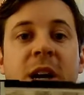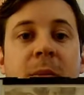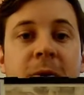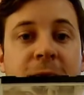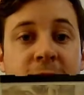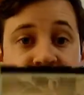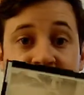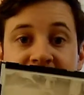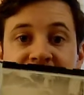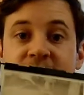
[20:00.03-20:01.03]
come out first
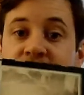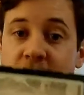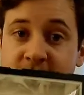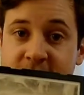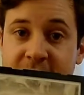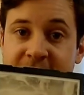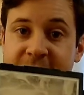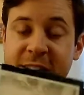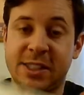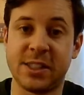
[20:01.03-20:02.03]
as the dark slide,
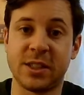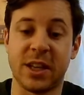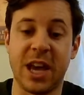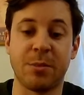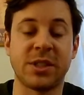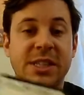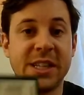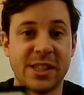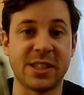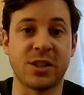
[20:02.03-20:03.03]
because this the camera sees
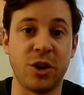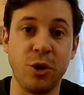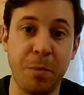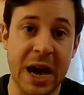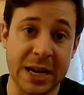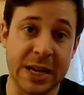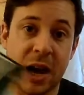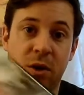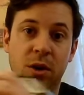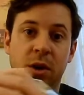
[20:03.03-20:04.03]
this as a new pack
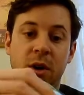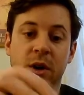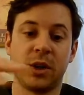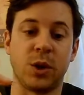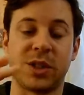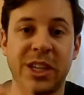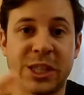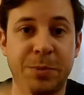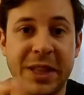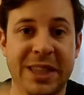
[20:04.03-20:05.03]
now. So So it's going to
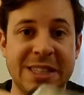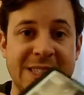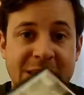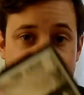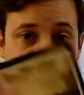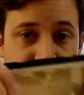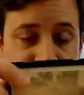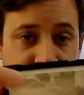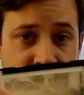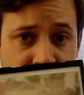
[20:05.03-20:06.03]
spit this this
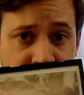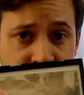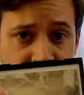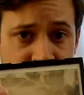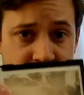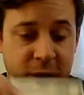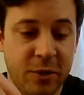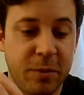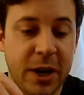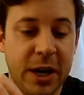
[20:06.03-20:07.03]
picture out right here of
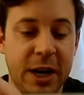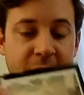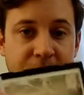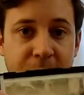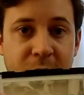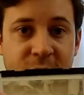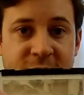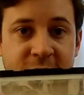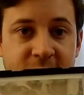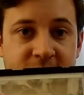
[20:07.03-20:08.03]
my uh,
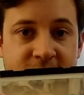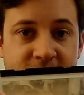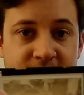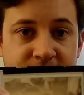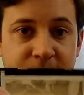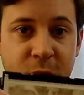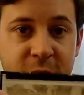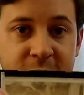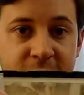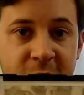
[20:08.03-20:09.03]
motorcycle. It's all
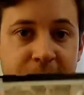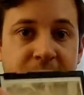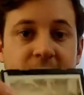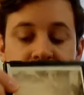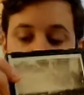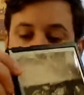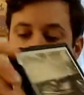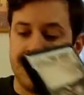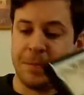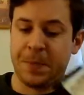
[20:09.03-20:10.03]
poorly developed.
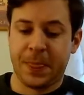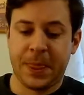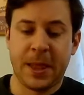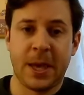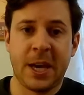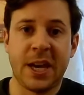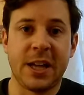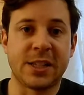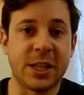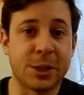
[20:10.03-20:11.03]

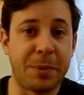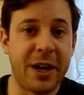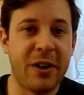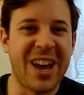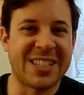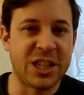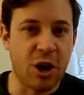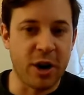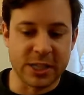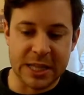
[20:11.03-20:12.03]
It's going to spit it out as a
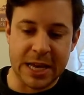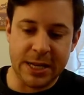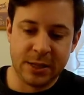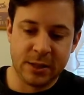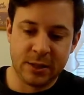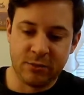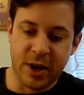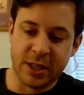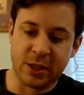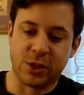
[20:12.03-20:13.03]
dark slide.
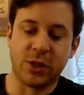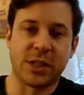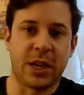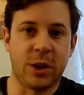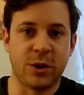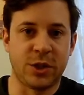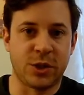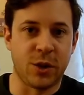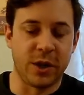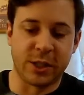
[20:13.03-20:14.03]
Right? As soon as I close this
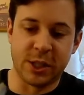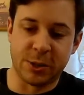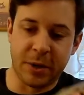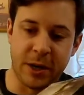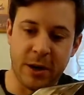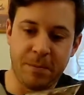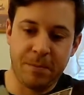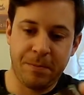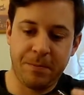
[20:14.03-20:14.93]
door, it's going to spit it out.